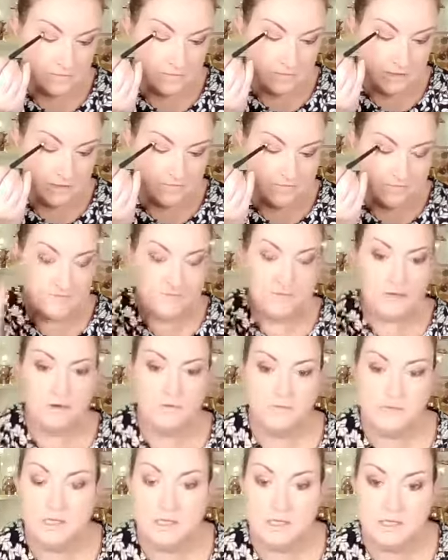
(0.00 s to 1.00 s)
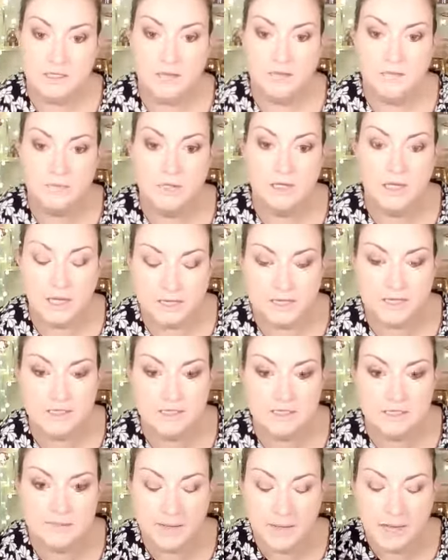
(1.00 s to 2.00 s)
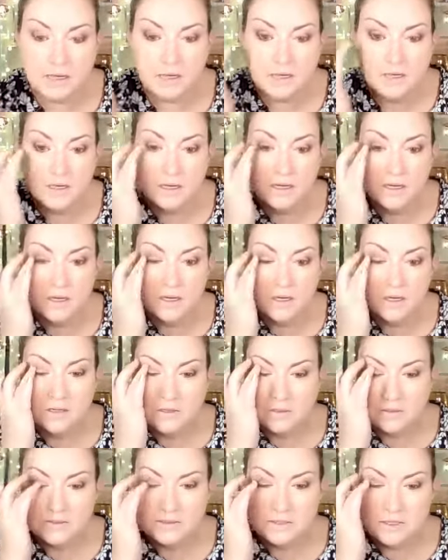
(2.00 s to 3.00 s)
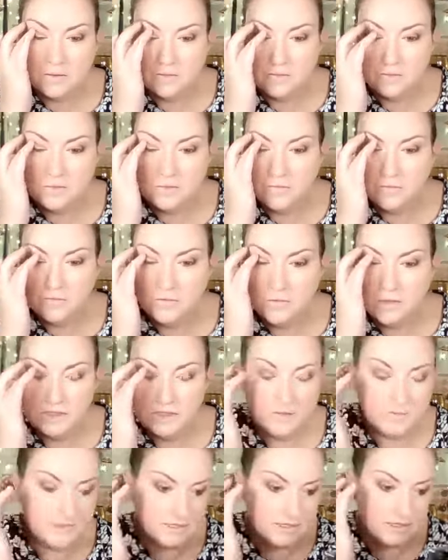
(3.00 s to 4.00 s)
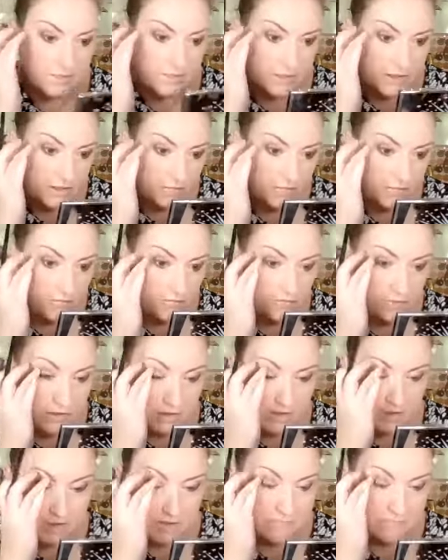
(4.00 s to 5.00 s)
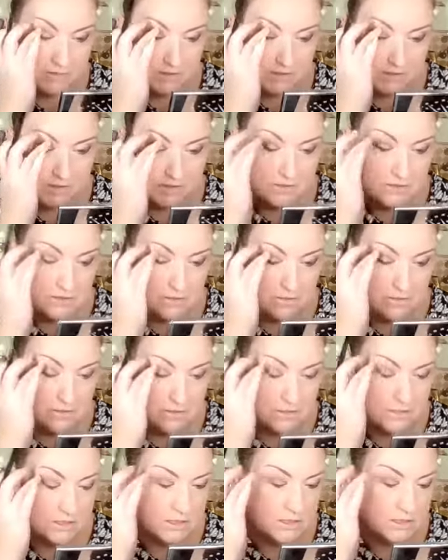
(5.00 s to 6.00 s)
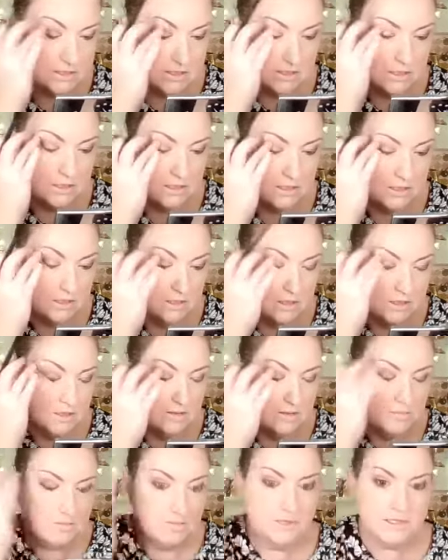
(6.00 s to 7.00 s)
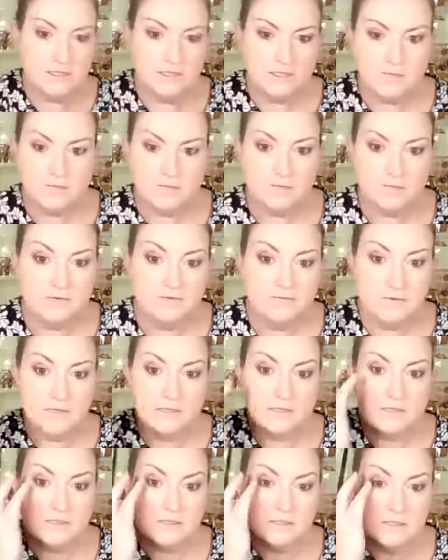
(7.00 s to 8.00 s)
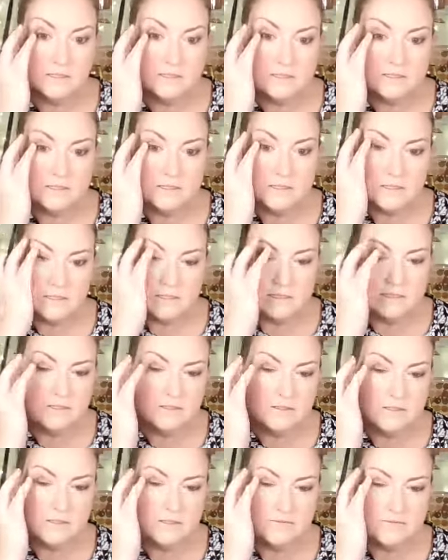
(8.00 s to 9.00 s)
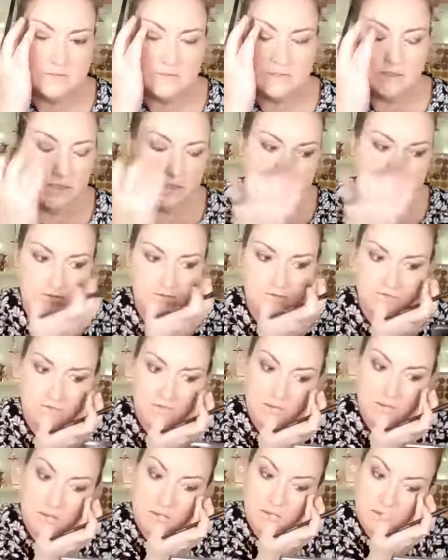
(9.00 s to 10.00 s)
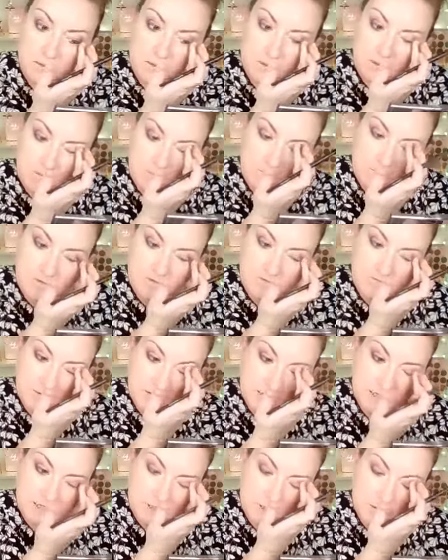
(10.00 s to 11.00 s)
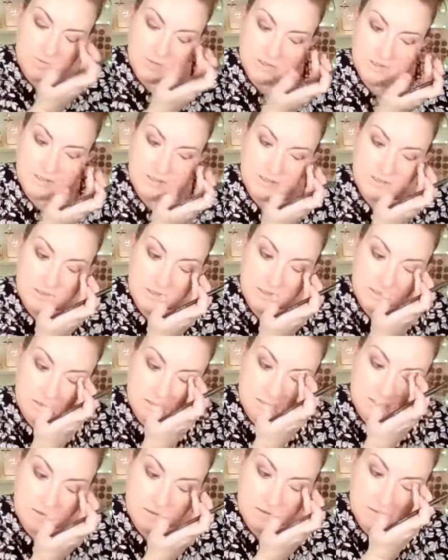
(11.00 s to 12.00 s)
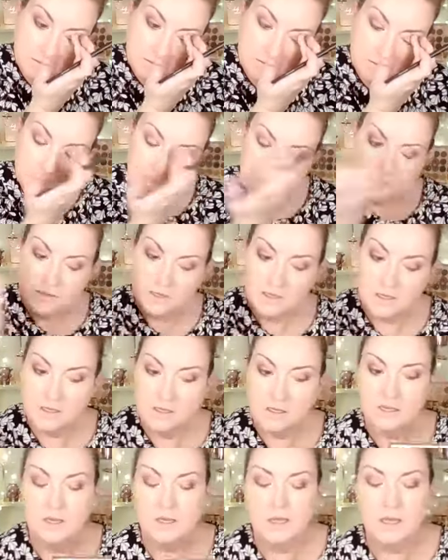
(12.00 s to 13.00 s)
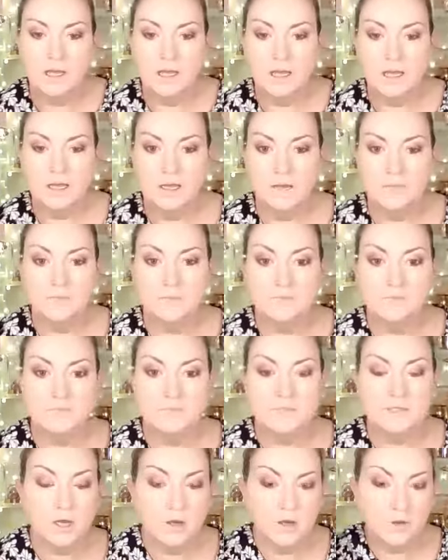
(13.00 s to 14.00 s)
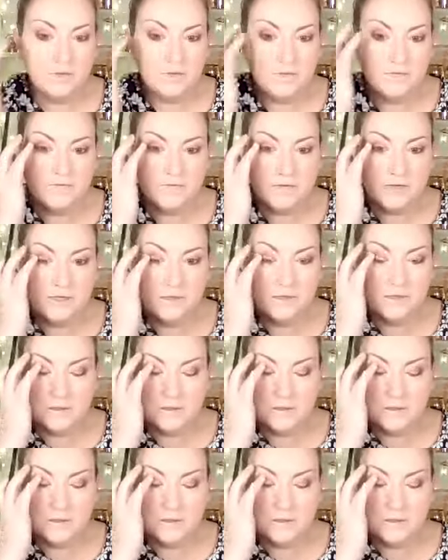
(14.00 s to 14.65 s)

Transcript: a fair few. I'm liking this palette. So I really must admit, I'm really loving this. So I just like to blend with my fingers. It just sort of gives it that sort of bit of a natural, because of the tone of the